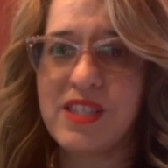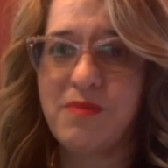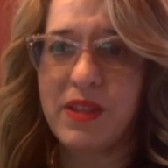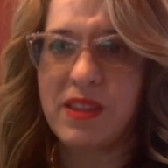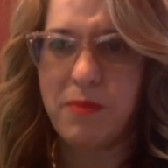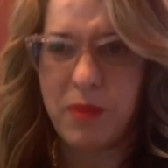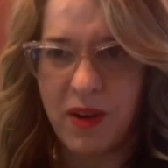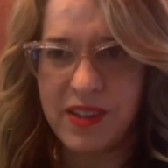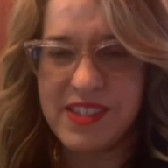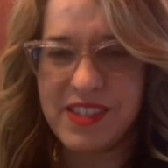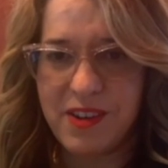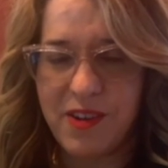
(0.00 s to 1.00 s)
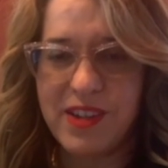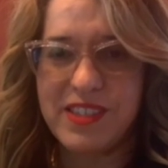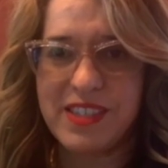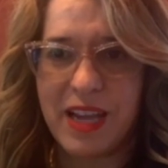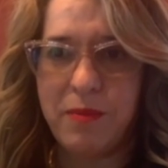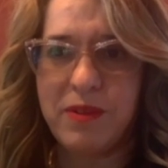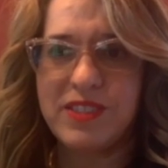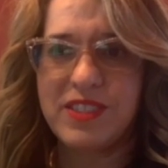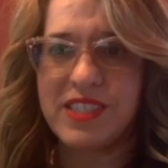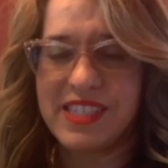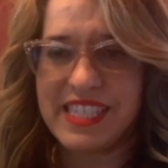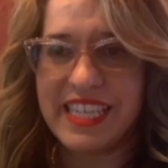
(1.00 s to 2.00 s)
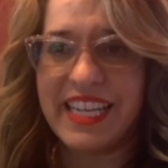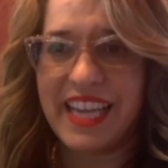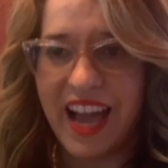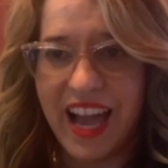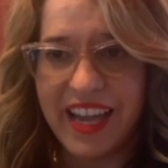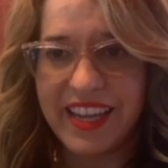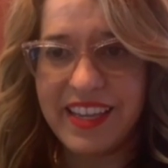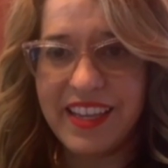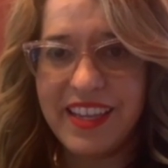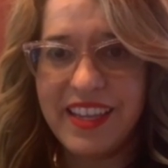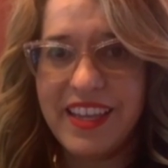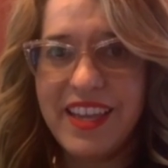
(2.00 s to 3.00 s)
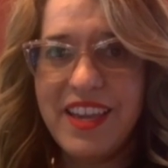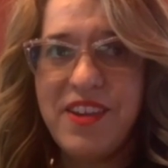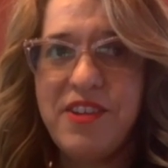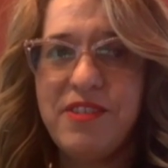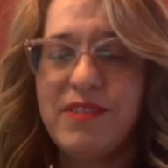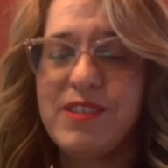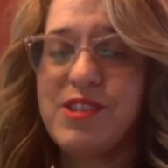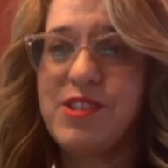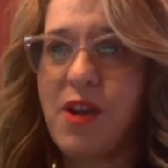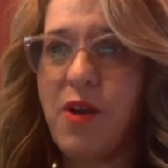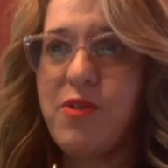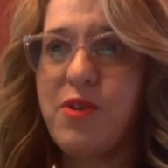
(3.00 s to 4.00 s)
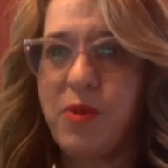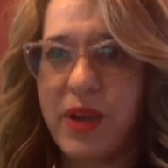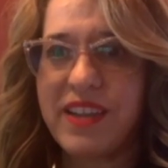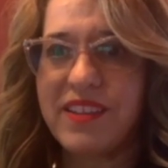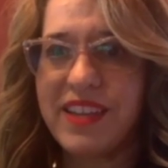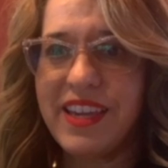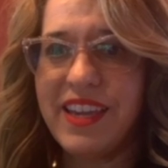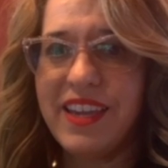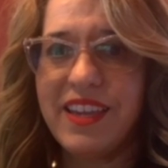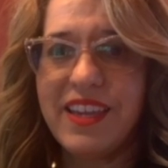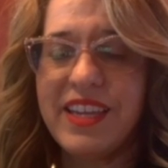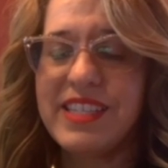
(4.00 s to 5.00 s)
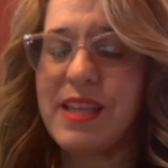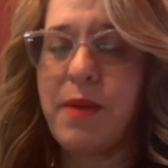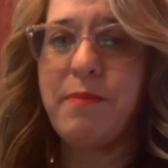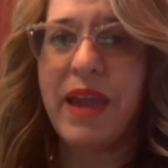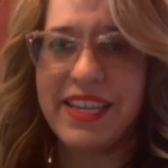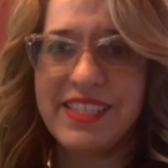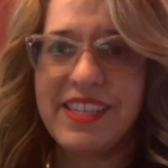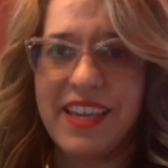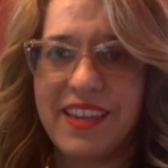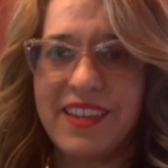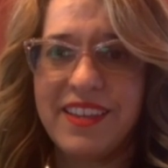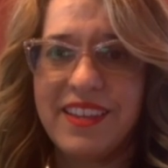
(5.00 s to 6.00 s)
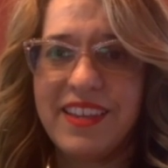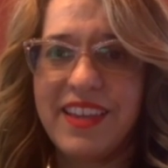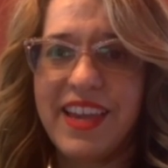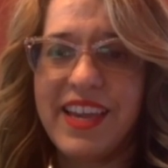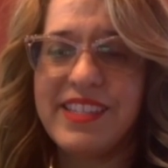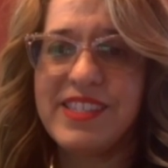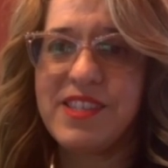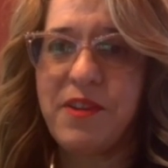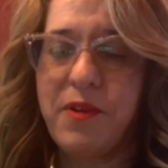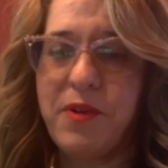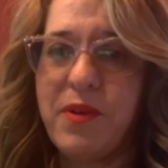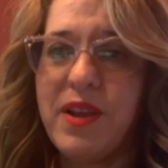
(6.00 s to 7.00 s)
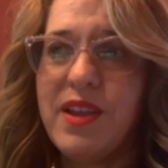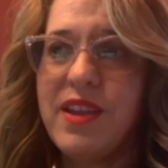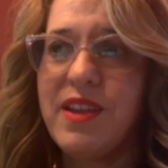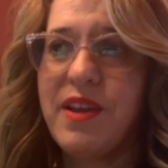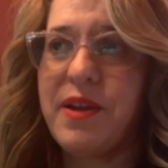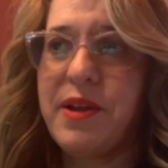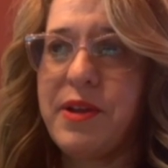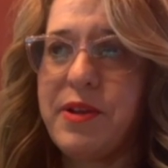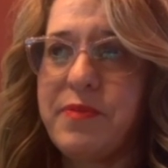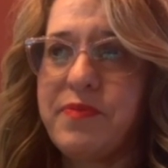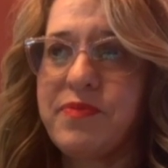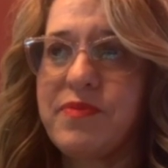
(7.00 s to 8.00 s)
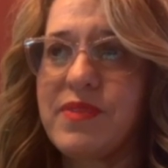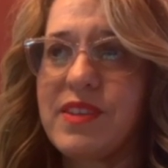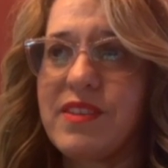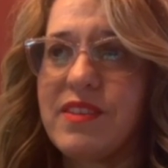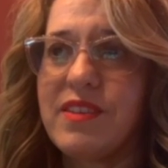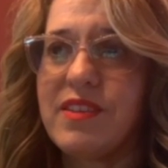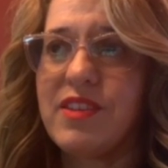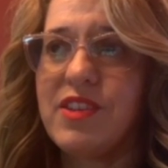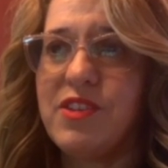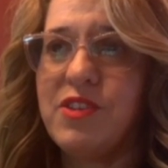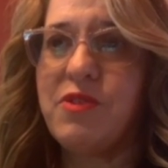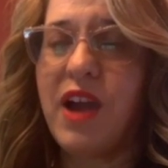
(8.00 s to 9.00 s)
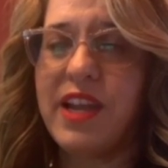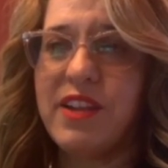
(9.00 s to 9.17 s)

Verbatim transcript: But the bonds that are established in CDI so quickly is amazing and so um, you kind of